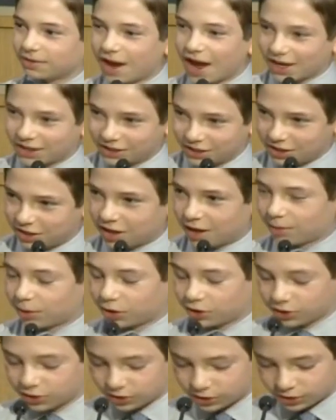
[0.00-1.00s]
of nasty
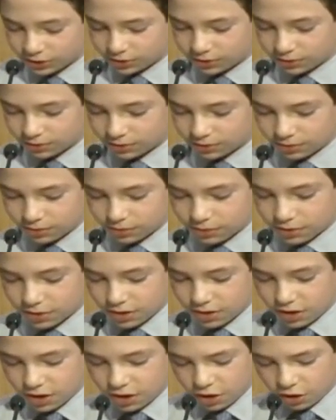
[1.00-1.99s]
chemicals.
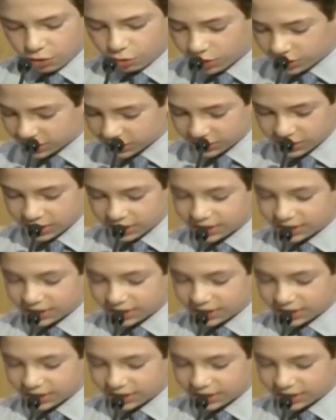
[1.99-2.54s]
What does